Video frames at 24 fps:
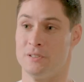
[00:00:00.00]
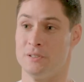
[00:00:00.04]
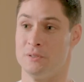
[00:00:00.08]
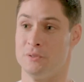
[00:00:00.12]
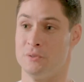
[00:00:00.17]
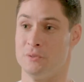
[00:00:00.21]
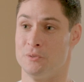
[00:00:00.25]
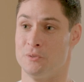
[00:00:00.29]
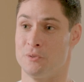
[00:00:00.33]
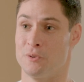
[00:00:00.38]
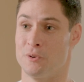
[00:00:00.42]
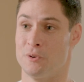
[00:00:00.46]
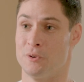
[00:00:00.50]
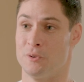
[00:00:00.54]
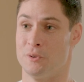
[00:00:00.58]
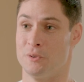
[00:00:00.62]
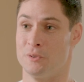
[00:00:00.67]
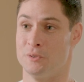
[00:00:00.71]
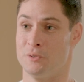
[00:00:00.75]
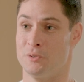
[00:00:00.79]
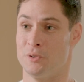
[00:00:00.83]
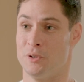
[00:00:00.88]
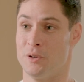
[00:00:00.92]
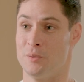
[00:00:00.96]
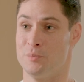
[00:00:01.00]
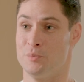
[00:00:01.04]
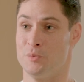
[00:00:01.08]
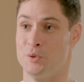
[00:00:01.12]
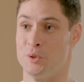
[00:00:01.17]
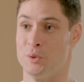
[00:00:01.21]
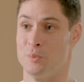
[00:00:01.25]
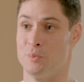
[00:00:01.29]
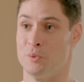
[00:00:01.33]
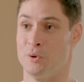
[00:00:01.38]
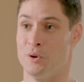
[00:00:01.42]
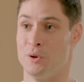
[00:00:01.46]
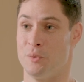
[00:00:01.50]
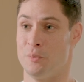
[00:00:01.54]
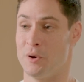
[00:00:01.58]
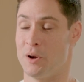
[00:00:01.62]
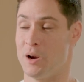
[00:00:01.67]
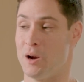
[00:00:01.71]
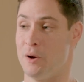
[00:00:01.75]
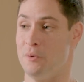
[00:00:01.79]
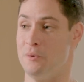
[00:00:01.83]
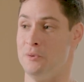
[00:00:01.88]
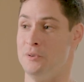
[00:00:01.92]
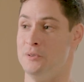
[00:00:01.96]
single for a long time, to the point
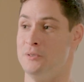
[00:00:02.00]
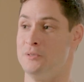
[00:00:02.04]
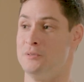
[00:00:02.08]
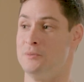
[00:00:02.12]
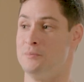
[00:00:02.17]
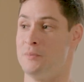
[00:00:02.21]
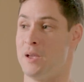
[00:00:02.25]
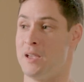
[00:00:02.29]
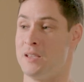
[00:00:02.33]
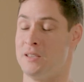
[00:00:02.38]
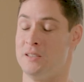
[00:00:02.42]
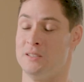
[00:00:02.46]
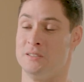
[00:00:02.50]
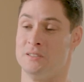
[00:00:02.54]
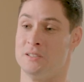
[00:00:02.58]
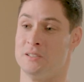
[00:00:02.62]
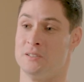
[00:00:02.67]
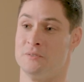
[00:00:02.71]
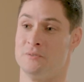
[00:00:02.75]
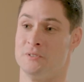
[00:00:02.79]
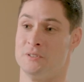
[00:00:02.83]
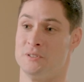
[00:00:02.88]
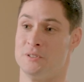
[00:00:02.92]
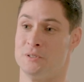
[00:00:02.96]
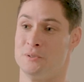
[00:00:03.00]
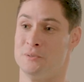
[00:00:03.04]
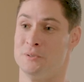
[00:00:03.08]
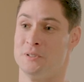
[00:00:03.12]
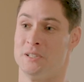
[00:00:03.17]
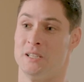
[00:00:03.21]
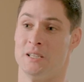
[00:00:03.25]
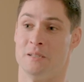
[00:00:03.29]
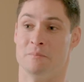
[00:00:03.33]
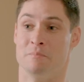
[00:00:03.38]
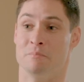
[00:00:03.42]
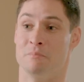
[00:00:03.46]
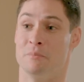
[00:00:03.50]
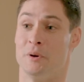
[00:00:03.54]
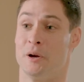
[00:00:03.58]
where I was making dinner for two and eating